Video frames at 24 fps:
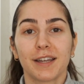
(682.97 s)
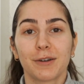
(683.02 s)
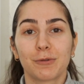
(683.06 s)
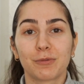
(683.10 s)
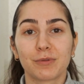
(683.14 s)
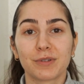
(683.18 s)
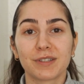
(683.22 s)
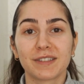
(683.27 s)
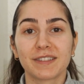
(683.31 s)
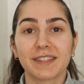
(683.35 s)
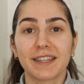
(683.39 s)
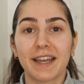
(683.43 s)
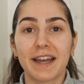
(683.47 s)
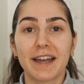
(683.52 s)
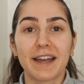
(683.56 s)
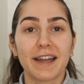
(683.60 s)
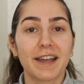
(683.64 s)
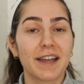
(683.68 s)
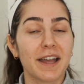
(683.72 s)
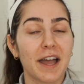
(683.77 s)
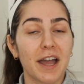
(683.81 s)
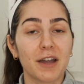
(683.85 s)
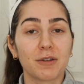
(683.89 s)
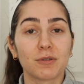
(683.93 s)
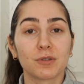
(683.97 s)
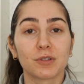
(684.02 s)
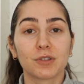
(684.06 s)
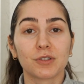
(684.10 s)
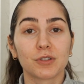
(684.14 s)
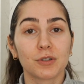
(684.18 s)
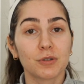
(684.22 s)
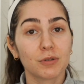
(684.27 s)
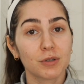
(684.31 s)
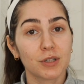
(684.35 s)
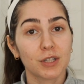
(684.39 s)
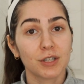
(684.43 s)
was that I was
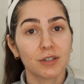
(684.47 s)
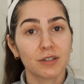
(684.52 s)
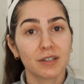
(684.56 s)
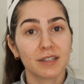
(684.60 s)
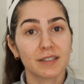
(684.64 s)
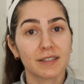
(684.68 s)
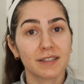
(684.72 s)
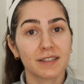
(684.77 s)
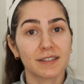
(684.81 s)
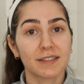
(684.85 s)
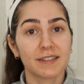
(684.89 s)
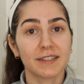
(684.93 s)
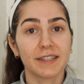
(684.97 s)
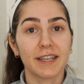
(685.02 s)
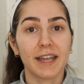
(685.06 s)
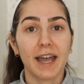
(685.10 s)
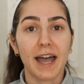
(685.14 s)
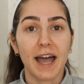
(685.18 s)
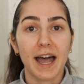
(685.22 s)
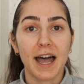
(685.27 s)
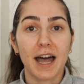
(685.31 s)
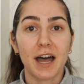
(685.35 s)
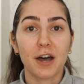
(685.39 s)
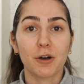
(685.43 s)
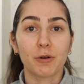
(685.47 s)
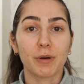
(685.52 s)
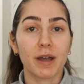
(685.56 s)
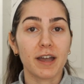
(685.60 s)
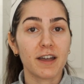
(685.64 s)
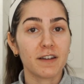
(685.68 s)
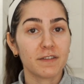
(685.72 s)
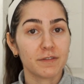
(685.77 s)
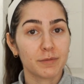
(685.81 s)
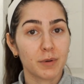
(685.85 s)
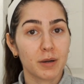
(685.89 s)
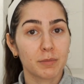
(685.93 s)
so curious to see how
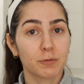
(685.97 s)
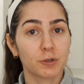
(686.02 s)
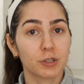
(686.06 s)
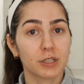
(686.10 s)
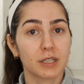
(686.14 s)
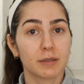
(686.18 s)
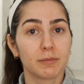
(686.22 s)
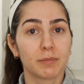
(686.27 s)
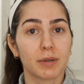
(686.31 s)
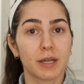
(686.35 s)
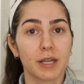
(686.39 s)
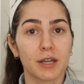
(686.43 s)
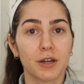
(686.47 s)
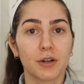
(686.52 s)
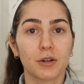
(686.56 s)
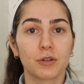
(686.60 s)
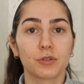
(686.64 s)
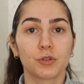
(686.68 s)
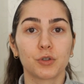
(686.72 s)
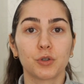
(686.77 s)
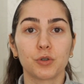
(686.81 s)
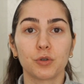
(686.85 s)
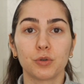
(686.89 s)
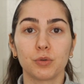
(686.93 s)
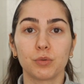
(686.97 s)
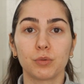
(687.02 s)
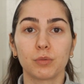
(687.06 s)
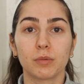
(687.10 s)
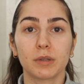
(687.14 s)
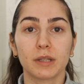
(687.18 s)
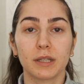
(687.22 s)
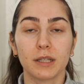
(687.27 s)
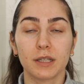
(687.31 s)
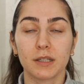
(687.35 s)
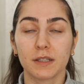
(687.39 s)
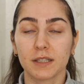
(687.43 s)
F-Balm would compare to
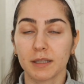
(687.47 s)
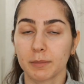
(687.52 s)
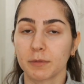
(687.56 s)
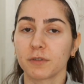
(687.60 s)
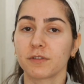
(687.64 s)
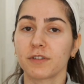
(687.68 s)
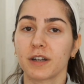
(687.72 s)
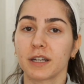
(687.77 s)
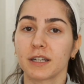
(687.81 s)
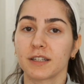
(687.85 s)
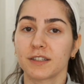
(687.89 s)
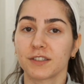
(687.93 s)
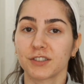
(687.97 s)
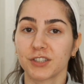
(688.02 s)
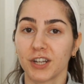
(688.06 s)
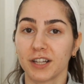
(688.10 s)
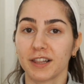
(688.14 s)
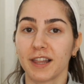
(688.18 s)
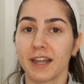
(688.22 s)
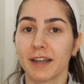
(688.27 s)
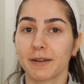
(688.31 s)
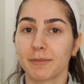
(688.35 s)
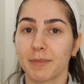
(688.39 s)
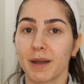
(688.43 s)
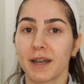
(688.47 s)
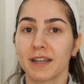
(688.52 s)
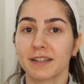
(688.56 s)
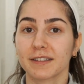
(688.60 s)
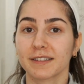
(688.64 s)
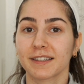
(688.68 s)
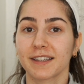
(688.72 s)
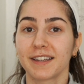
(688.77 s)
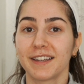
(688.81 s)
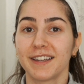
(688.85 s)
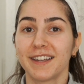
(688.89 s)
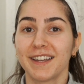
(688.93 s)
the Summer Fridays Jet Lag
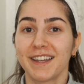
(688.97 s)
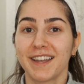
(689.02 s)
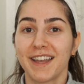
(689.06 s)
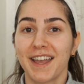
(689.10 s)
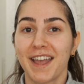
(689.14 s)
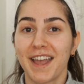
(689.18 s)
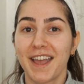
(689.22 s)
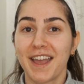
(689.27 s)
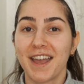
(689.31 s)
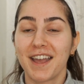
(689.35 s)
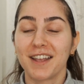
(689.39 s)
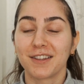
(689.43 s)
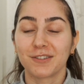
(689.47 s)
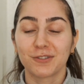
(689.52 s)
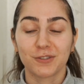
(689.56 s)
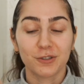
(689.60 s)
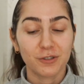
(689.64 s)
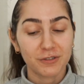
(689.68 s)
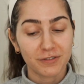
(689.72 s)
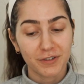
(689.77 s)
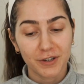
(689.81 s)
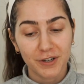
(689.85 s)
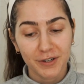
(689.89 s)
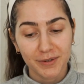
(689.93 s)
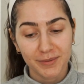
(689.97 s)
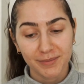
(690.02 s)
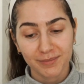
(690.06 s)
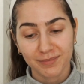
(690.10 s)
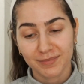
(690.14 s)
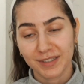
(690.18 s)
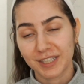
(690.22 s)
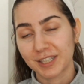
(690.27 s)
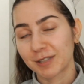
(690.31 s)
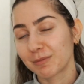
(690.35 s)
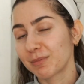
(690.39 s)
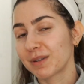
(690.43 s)
Mask. And so far,
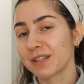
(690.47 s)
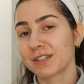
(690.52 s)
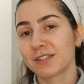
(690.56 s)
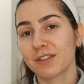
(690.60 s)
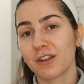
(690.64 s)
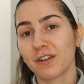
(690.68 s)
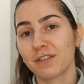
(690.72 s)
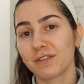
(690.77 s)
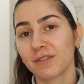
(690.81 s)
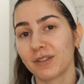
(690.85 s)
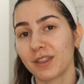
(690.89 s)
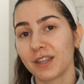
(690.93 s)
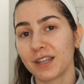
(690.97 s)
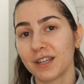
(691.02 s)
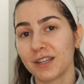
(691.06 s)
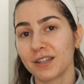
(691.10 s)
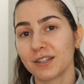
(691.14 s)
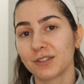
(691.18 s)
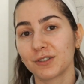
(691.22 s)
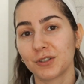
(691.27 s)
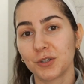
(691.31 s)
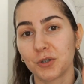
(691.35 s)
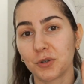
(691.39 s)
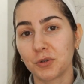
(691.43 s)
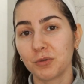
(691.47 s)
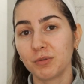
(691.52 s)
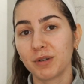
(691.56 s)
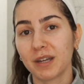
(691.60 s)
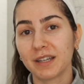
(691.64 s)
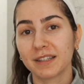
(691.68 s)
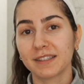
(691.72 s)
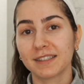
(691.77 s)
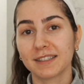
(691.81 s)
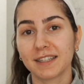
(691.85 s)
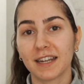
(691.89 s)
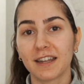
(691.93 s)
just based off of the 2
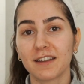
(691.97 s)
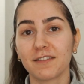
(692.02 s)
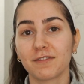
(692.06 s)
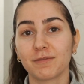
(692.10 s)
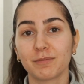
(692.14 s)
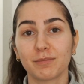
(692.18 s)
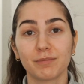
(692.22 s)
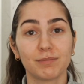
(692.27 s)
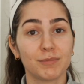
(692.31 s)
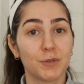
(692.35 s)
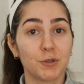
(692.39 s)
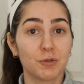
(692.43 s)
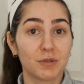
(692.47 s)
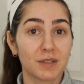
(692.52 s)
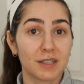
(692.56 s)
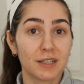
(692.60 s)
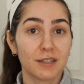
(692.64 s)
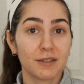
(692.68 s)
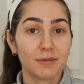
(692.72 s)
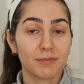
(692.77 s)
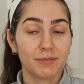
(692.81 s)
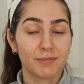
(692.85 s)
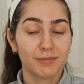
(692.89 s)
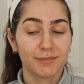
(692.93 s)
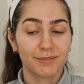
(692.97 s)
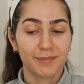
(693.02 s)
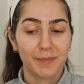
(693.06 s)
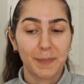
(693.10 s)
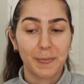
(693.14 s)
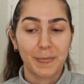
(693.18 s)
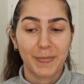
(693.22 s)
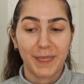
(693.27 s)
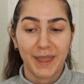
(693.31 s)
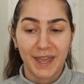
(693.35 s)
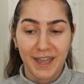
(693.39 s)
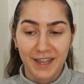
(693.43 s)
nights that I've used it,
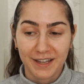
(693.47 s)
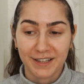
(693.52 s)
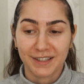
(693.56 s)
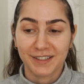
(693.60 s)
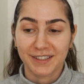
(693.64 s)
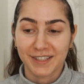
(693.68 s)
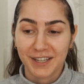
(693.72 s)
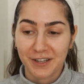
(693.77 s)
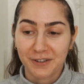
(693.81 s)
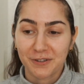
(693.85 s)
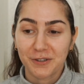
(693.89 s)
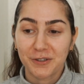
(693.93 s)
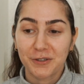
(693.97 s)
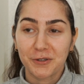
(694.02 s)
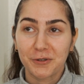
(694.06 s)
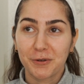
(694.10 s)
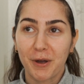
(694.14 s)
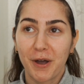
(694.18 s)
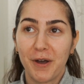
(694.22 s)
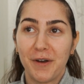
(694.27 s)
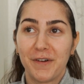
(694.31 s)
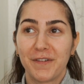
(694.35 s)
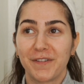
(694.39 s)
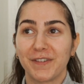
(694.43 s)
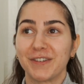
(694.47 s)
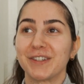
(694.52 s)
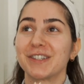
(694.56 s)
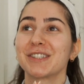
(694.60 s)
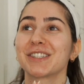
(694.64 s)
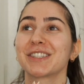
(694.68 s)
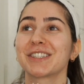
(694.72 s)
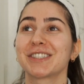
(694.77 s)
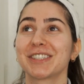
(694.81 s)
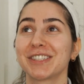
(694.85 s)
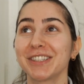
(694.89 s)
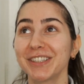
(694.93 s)
I can tell you for
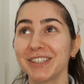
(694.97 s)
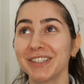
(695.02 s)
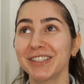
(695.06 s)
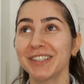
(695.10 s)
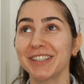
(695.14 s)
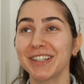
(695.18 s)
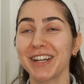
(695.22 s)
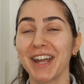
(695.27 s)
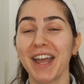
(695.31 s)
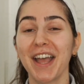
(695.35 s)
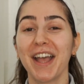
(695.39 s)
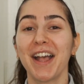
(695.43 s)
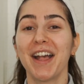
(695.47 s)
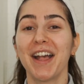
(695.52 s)
sure